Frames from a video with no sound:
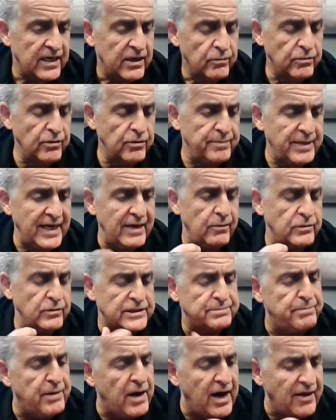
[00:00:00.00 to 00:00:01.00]
what's
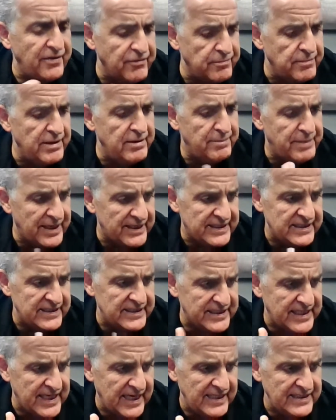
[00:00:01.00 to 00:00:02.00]
bothering me about this
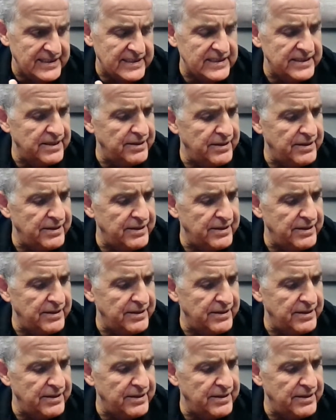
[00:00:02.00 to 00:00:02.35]
case,